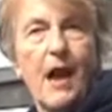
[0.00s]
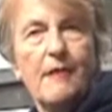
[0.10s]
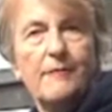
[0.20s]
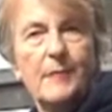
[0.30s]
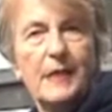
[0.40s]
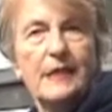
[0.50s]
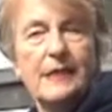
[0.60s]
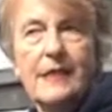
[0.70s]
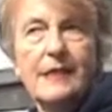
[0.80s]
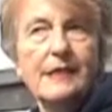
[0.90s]
for 500,000
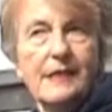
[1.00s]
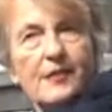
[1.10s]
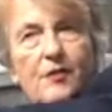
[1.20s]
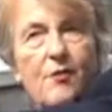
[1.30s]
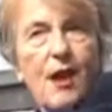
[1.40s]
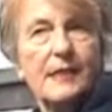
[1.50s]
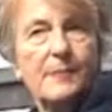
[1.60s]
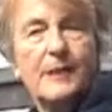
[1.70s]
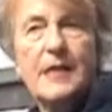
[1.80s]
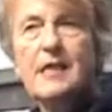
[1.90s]
years and
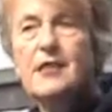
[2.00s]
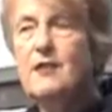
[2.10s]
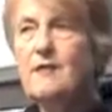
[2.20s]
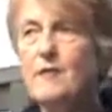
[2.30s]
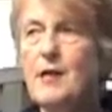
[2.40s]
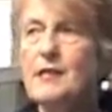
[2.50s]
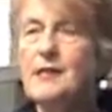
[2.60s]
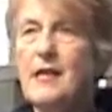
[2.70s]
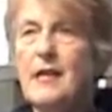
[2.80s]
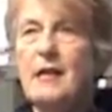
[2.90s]
transportation of waste.